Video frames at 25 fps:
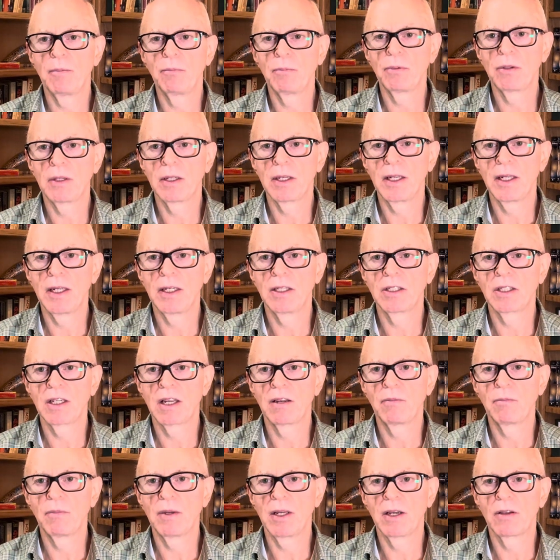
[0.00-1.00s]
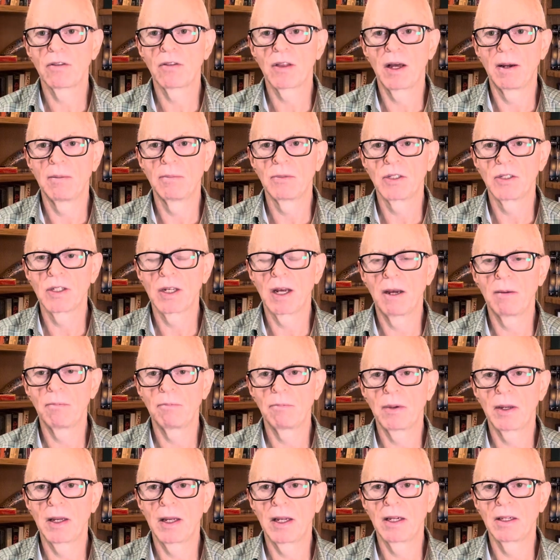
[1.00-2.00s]
please give me a thumbs up
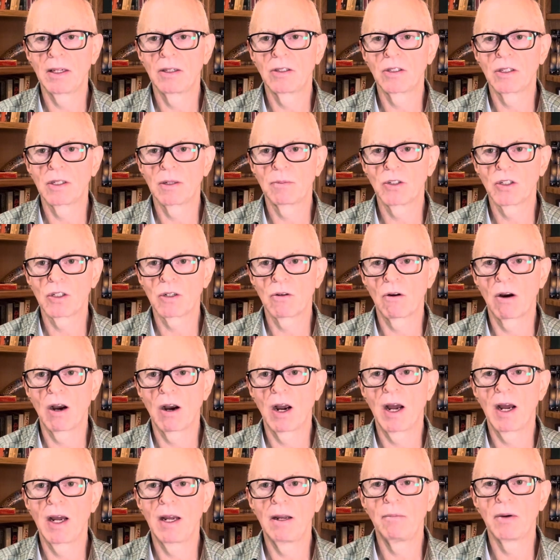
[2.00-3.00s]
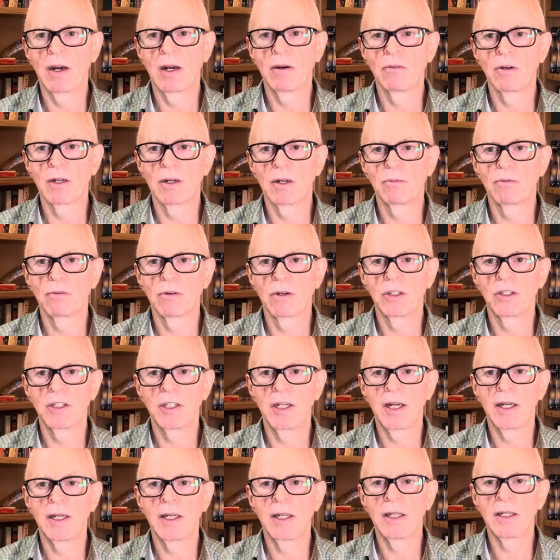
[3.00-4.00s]
and subscribe. I would
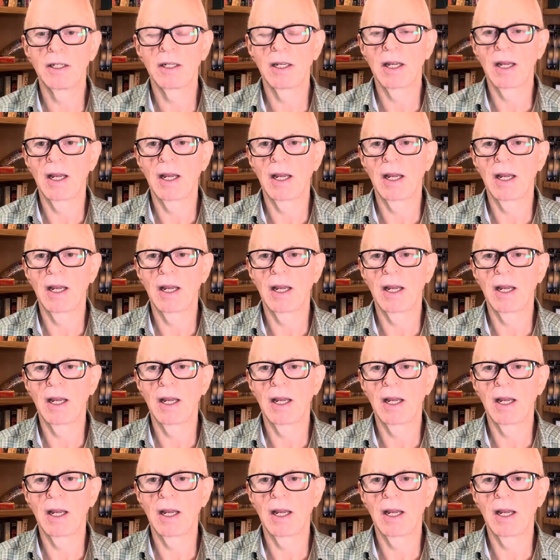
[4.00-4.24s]
appreciate it.